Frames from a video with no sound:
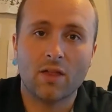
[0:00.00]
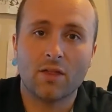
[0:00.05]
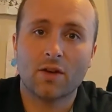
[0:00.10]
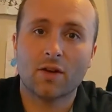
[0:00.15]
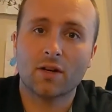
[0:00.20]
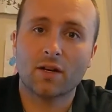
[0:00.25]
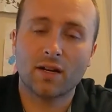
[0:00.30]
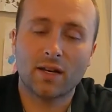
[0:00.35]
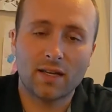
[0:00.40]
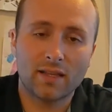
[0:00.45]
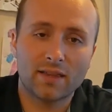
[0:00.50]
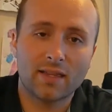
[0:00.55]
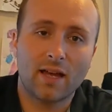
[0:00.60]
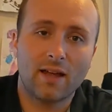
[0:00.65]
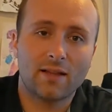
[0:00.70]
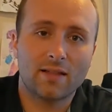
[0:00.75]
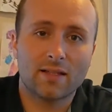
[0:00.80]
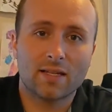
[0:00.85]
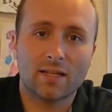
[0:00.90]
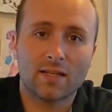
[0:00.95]
They're going to get
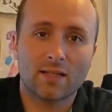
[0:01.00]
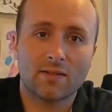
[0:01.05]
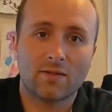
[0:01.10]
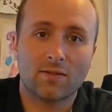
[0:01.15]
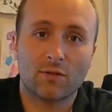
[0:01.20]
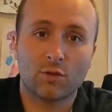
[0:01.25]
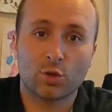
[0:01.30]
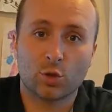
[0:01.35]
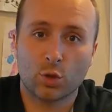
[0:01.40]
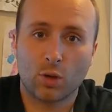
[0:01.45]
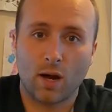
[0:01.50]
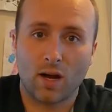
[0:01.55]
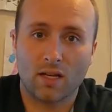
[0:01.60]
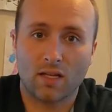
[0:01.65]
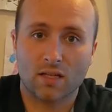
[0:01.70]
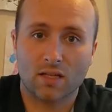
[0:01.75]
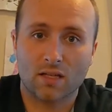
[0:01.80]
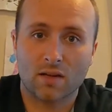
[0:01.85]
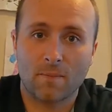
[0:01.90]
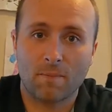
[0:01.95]
that sense of
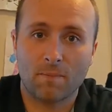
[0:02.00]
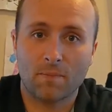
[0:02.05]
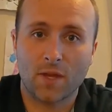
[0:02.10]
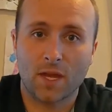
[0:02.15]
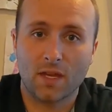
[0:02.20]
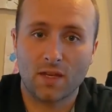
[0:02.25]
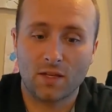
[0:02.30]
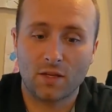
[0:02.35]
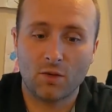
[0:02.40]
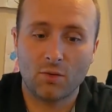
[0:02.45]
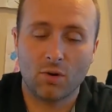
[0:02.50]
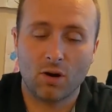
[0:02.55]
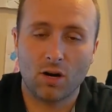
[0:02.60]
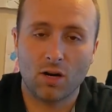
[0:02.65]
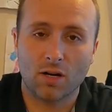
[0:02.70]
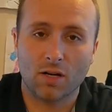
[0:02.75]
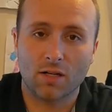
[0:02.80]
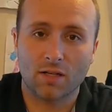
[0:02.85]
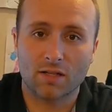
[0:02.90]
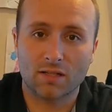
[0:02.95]
trust that you
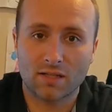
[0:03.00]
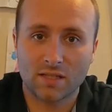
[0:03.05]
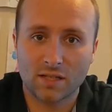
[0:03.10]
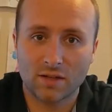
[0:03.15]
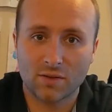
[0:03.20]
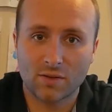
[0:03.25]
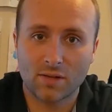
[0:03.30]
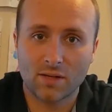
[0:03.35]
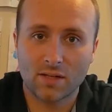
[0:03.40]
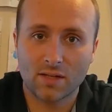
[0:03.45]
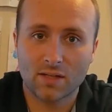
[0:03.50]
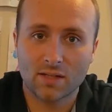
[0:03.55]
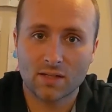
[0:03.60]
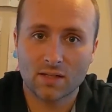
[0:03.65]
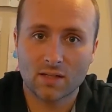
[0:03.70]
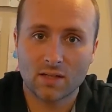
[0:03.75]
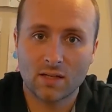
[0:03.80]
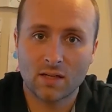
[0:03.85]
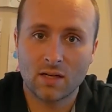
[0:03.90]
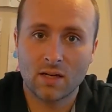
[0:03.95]
are a
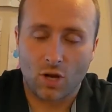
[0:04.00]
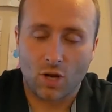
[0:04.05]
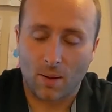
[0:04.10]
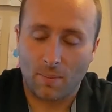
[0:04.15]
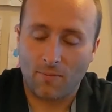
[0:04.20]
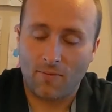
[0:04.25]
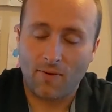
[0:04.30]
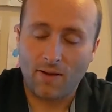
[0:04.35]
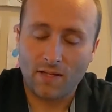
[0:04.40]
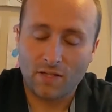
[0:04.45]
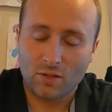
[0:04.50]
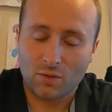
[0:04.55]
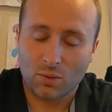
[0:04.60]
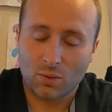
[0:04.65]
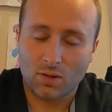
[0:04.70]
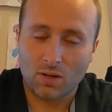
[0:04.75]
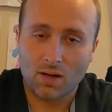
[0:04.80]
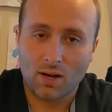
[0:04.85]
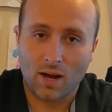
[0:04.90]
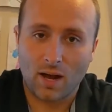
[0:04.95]
serious Shopify
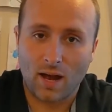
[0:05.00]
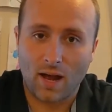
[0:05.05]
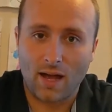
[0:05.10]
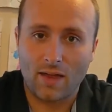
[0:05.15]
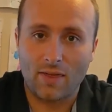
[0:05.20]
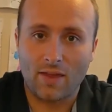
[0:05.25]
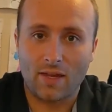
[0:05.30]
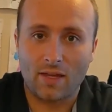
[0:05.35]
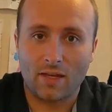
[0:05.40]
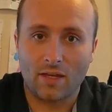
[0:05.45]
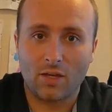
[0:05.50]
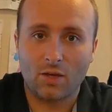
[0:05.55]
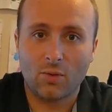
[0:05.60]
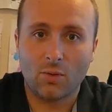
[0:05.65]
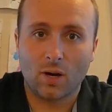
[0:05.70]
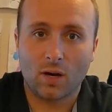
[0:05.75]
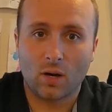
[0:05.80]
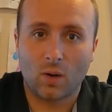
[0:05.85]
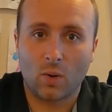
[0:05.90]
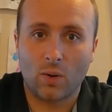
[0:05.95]
store and that you
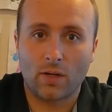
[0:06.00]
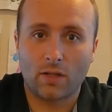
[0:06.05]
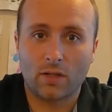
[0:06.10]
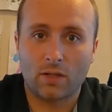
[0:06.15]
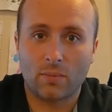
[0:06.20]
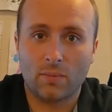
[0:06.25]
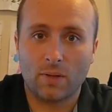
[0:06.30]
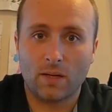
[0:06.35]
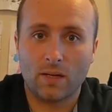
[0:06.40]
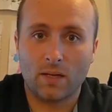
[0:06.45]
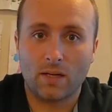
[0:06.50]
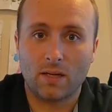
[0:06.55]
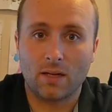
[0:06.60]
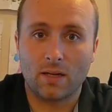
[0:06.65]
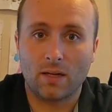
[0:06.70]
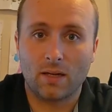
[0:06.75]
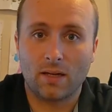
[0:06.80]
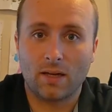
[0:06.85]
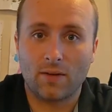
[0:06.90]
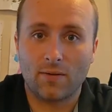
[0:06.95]
are going to be
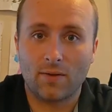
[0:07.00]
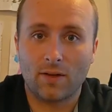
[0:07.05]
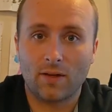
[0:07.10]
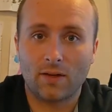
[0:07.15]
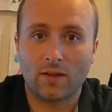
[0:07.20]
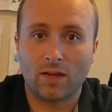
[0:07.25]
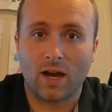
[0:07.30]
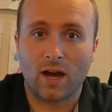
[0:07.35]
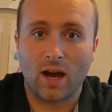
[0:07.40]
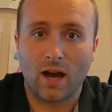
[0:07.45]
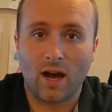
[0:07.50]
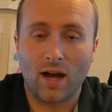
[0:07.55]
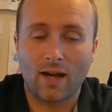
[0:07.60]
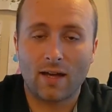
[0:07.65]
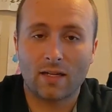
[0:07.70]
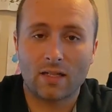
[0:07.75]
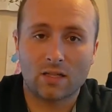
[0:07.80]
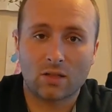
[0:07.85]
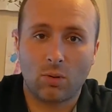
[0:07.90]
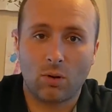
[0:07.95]
giving the
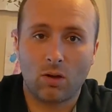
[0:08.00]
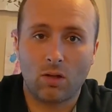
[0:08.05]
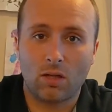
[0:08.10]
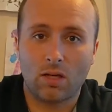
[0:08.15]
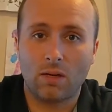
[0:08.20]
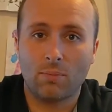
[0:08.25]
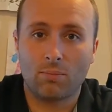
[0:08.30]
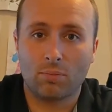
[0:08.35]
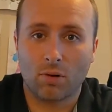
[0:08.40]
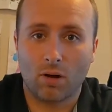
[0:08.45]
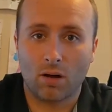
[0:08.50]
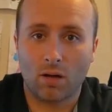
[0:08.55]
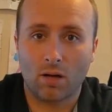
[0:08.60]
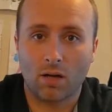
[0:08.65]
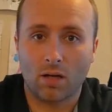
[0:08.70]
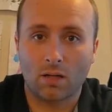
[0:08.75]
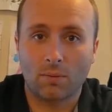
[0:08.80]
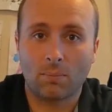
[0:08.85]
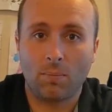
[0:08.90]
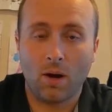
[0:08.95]
highest quality
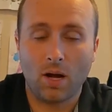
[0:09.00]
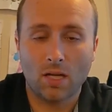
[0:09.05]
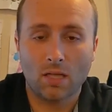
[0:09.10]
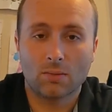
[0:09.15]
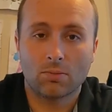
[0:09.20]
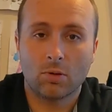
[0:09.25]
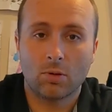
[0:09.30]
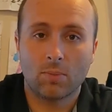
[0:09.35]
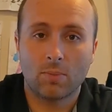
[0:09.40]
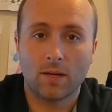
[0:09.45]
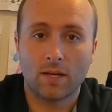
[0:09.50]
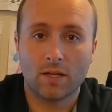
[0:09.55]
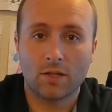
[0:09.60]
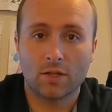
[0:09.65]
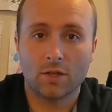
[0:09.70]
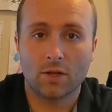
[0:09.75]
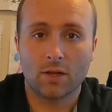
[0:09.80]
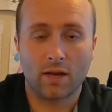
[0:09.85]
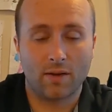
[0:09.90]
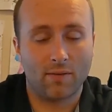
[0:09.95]
product possible because
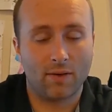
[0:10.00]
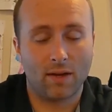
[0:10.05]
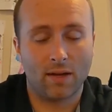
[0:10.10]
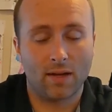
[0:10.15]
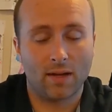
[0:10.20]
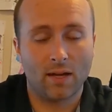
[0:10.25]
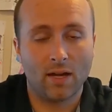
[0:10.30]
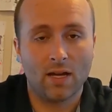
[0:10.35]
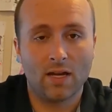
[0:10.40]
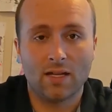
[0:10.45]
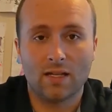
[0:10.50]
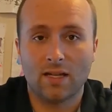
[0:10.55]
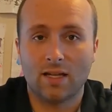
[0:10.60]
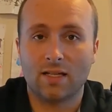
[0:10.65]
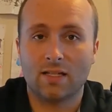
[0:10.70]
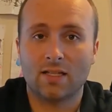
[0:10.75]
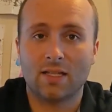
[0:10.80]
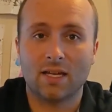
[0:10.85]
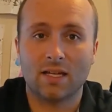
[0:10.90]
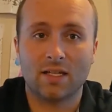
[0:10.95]
you're giving,
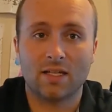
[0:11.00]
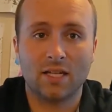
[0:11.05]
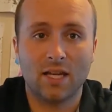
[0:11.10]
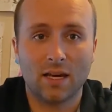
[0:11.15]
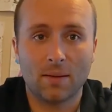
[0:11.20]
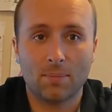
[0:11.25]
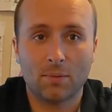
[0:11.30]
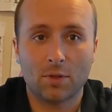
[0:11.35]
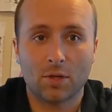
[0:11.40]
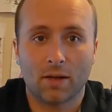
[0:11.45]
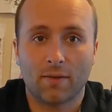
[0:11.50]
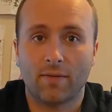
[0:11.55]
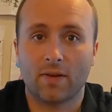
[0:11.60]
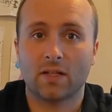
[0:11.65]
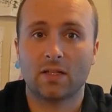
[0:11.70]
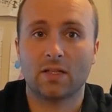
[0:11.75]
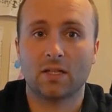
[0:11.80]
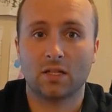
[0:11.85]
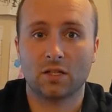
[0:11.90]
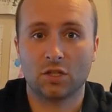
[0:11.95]
let's say, tips, you're giving
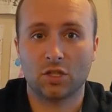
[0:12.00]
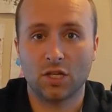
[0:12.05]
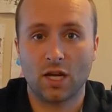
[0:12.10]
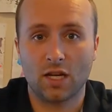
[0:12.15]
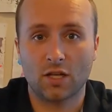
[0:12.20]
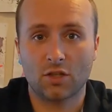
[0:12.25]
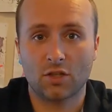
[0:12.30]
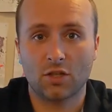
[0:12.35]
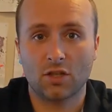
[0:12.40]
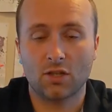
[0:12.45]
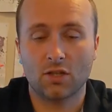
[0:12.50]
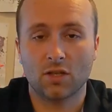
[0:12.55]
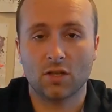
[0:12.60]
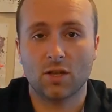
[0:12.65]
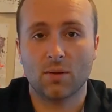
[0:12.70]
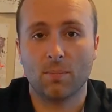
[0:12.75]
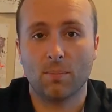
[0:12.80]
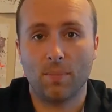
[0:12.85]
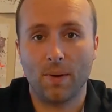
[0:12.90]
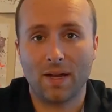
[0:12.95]
suggestions on
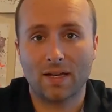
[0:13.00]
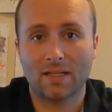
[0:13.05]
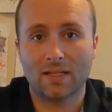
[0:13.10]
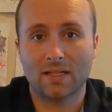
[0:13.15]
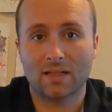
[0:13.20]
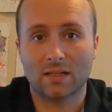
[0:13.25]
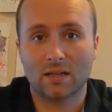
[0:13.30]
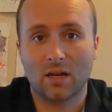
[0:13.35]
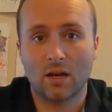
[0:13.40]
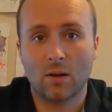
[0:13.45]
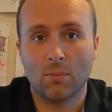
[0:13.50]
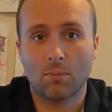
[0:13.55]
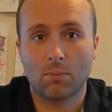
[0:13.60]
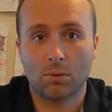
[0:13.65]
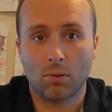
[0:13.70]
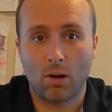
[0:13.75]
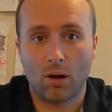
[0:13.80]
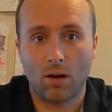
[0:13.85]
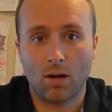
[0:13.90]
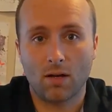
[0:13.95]
the best
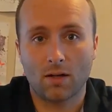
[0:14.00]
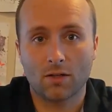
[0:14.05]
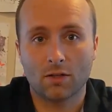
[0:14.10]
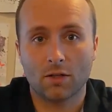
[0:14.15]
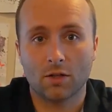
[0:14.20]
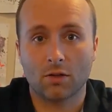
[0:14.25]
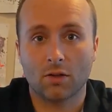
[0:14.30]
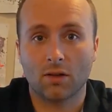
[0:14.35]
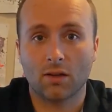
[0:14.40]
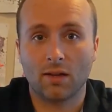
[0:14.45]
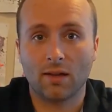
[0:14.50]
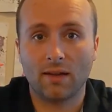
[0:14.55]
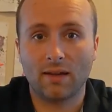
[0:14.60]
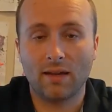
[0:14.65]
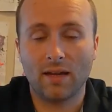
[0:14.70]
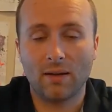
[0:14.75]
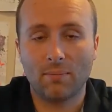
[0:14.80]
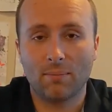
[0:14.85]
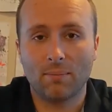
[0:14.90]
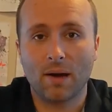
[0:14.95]
products, you're
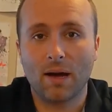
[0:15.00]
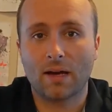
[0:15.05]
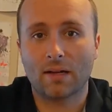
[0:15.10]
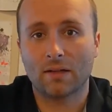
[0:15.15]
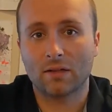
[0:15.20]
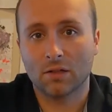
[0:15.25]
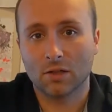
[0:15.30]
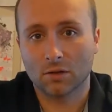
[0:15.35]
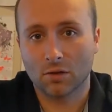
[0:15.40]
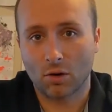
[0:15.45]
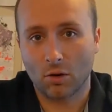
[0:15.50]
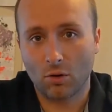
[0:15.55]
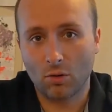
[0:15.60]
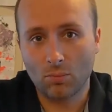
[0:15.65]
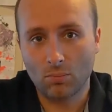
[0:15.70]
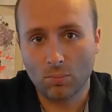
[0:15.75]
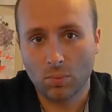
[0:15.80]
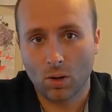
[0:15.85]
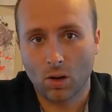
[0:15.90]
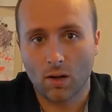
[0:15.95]
linking back to your
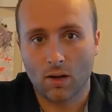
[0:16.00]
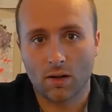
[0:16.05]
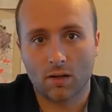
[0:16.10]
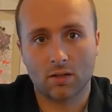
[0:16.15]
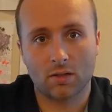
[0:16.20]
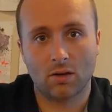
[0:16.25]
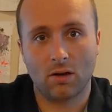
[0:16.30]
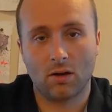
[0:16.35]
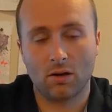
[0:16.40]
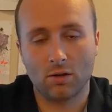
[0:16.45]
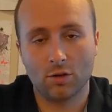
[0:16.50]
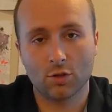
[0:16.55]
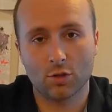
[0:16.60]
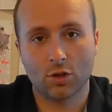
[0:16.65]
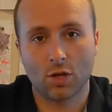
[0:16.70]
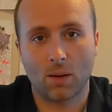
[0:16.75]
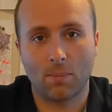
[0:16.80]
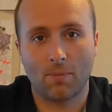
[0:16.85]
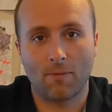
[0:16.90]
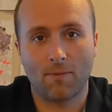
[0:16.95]
own products on your
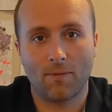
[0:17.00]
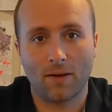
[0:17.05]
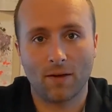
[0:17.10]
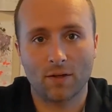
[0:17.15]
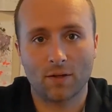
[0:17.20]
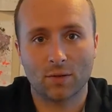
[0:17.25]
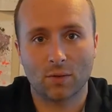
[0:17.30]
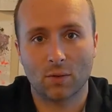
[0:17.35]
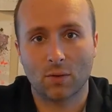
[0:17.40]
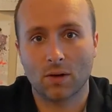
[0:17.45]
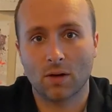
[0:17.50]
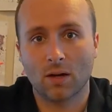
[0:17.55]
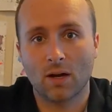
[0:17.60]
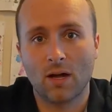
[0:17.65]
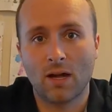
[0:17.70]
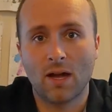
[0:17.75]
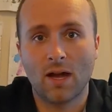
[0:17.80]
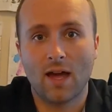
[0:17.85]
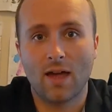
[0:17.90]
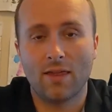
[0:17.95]
Shopify store,
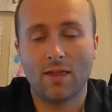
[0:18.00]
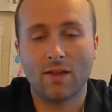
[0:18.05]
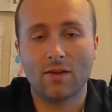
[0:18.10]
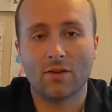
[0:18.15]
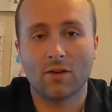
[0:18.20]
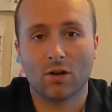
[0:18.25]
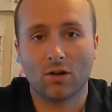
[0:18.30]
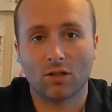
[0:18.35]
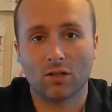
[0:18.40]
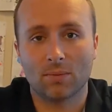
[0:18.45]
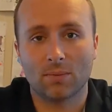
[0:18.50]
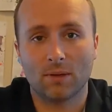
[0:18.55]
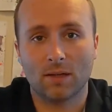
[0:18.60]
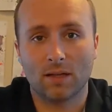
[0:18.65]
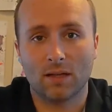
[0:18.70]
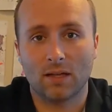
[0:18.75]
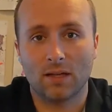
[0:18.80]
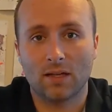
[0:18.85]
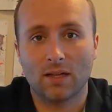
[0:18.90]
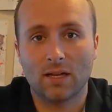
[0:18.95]
and then you're
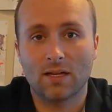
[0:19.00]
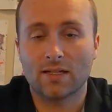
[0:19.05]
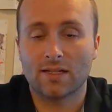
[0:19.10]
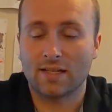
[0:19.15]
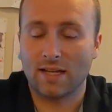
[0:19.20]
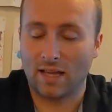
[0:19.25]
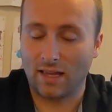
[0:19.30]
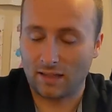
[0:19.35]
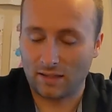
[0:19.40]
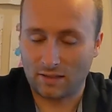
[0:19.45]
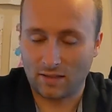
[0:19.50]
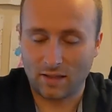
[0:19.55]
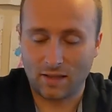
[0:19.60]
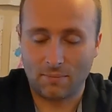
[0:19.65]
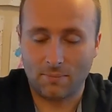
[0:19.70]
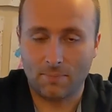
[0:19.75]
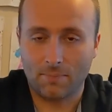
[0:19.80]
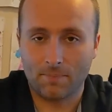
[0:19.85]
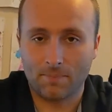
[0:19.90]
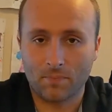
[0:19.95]
ultimately selling to them.